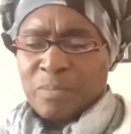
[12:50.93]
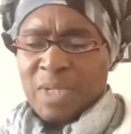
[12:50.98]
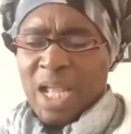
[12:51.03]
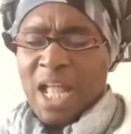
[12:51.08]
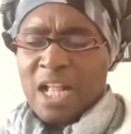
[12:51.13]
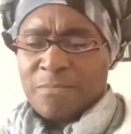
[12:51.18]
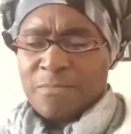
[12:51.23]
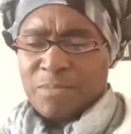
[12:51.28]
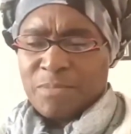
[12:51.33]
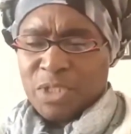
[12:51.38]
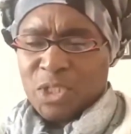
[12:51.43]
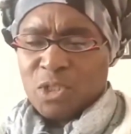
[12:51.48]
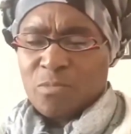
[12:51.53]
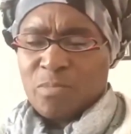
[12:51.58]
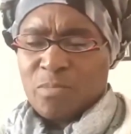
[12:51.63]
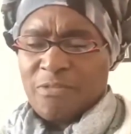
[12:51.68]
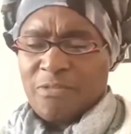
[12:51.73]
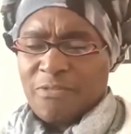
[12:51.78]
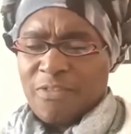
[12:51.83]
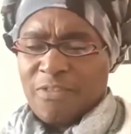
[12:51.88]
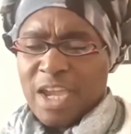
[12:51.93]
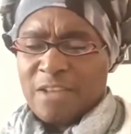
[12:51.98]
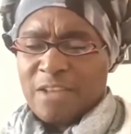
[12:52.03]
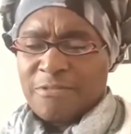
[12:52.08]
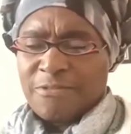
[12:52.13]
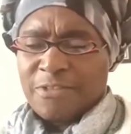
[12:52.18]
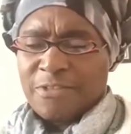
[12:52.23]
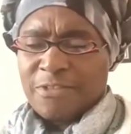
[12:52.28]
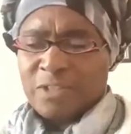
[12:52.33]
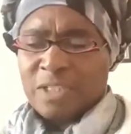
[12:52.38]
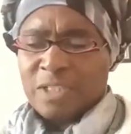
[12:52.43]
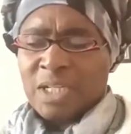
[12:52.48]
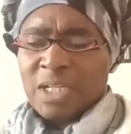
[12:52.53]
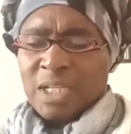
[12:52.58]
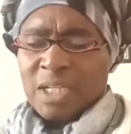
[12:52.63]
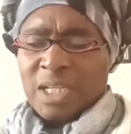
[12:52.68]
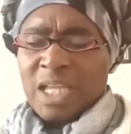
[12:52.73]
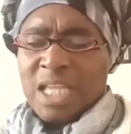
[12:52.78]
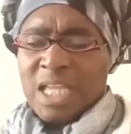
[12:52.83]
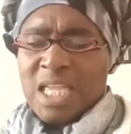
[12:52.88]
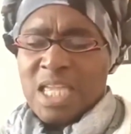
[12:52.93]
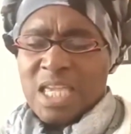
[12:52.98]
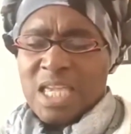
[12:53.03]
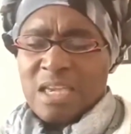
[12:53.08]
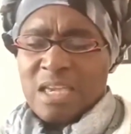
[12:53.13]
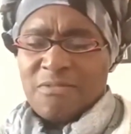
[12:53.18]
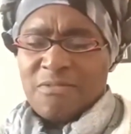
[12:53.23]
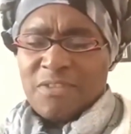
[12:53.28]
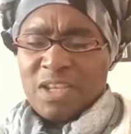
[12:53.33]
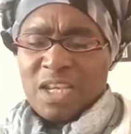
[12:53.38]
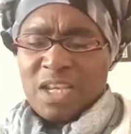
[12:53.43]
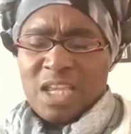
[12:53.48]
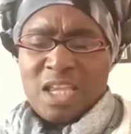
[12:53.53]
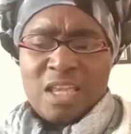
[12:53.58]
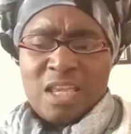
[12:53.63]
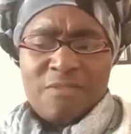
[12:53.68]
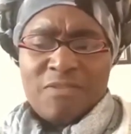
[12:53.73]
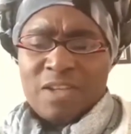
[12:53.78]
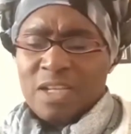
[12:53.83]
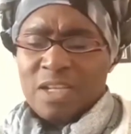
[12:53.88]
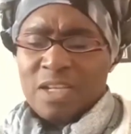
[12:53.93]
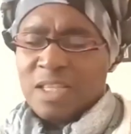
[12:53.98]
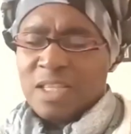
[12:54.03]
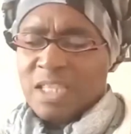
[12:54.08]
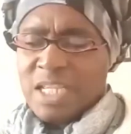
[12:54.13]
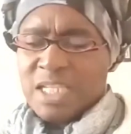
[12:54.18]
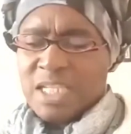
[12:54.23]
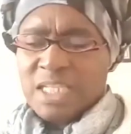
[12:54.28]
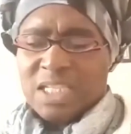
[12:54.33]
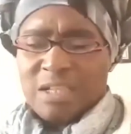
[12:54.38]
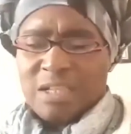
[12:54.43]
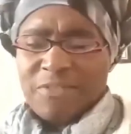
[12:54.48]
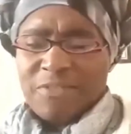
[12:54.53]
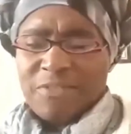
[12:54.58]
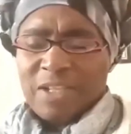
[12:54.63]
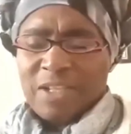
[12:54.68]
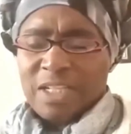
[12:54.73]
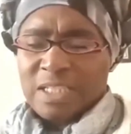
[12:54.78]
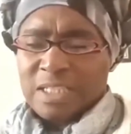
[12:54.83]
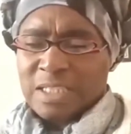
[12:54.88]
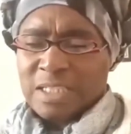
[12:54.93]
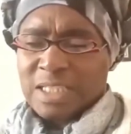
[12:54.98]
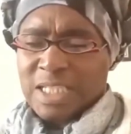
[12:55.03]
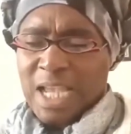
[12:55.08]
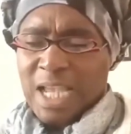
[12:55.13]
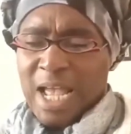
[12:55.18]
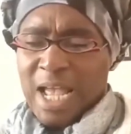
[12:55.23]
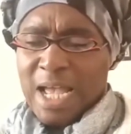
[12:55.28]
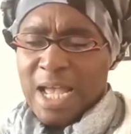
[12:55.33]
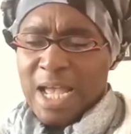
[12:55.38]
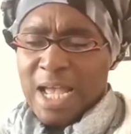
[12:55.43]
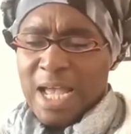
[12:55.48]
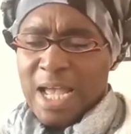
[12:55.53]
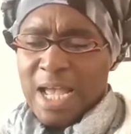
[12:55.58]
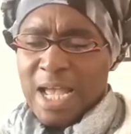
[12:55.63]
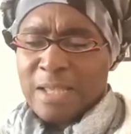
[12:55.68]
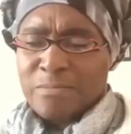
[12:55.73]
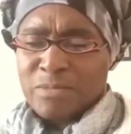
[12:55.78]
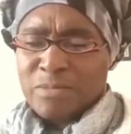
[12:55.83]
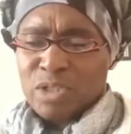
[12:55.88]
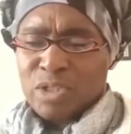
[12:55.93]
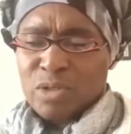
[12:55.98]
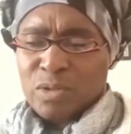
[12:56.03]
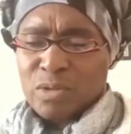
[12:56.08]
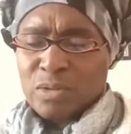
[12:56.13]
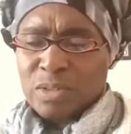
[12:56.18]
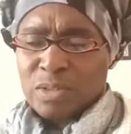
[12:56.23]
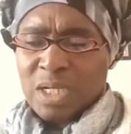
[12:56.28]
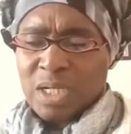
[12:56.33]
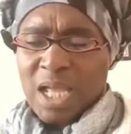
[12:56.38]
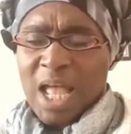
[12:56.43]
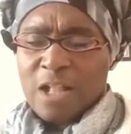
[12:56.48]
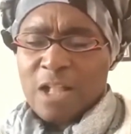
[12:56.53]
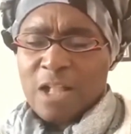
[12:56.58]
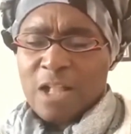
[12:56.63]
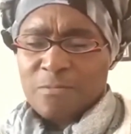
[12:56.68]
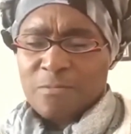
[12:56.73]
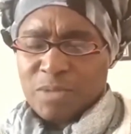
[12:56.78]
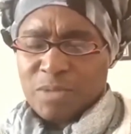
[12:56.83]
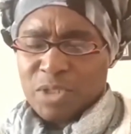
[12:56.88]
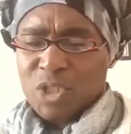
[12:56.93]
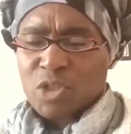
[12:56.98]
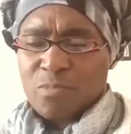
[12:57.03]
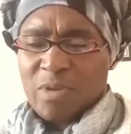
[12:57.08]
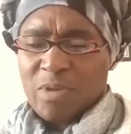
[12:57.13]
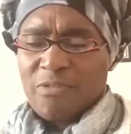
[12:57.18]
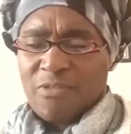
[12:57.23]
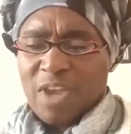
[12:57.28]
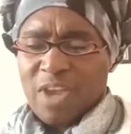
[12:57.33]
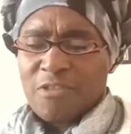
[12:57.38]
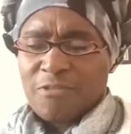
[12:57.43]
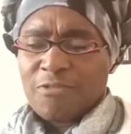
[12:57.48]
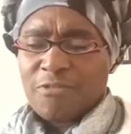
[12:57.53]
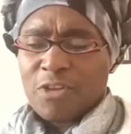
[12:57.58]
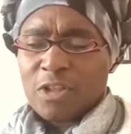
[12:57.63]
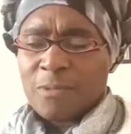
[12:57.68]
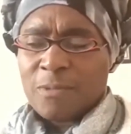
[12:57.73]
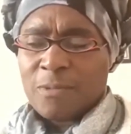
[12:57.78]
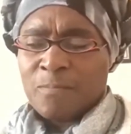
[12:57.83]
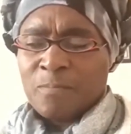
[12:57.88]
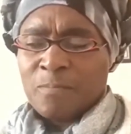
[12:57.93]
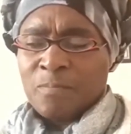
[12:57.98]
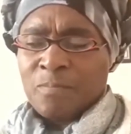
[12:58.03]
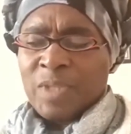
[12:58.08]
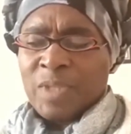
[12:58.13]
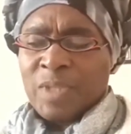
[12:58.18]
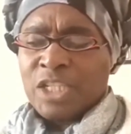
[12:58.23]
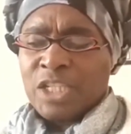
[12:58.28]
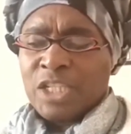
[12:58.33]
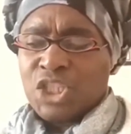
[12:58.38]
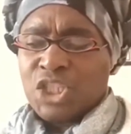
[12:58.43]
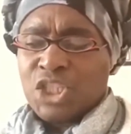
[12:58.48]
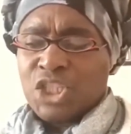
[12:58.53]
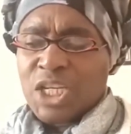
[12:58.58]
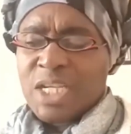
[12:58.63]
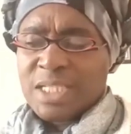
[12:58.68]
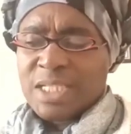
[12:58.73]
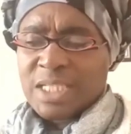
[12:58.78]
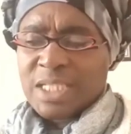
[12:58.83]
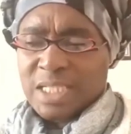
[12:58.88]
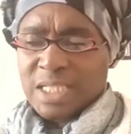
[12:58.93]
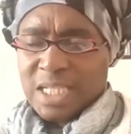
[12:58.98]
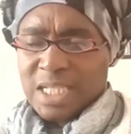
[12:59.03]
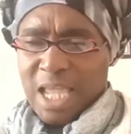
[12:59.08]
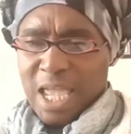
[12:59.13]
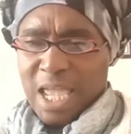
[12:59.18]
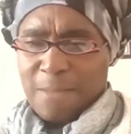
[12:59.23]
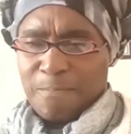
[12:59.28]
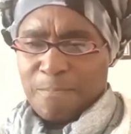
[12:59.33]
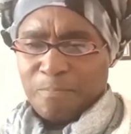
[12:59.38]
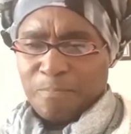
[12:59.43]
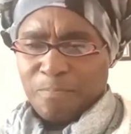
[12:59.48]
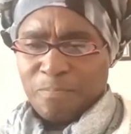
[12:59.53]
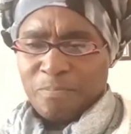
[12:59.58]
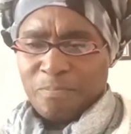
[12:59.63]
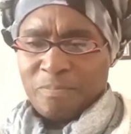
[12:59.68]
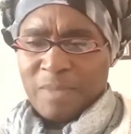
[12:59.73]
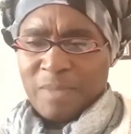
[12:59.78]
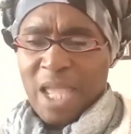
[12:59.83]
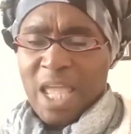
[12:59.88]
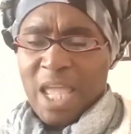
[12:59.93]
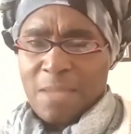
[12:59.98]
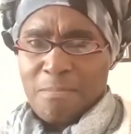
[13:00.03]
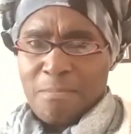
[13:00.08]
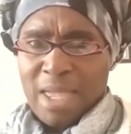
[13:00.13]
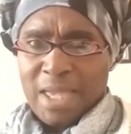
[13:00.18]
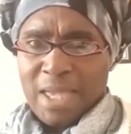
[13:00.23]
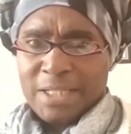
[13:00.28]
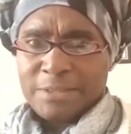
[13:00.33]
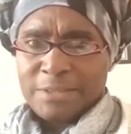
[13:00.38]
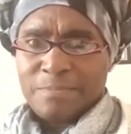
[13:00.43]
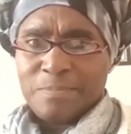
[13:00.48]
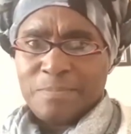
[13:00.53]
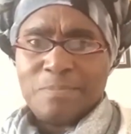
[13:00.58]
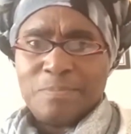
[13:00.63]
Help us to be faithful in giving, even in these difficult times, Lord. Help us to be faithful. In Jesus' name, amen.